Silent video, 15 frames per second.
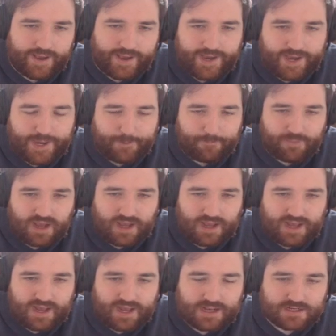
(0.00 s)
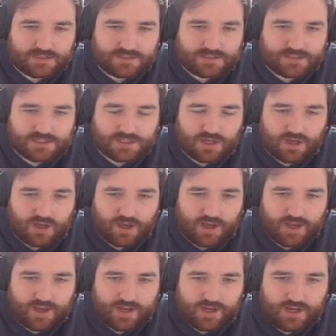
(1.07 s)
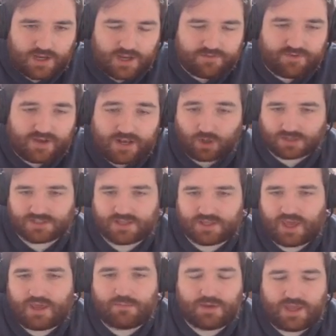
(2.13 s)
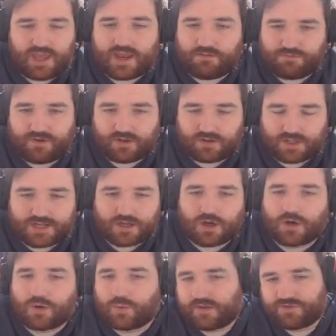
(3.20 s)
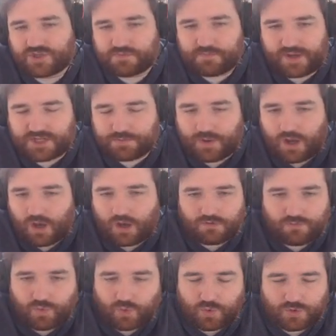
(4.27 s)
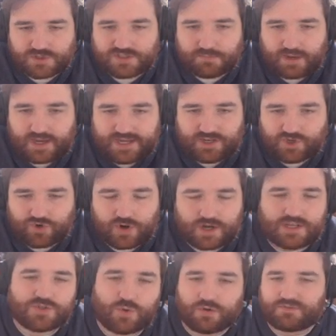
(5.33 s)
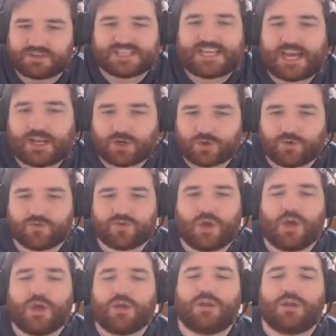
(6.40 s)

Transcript: And if I lost the game again, it felt like, oh well, I've just banished my Art of Wars and my E-Strike, so obviously I lose.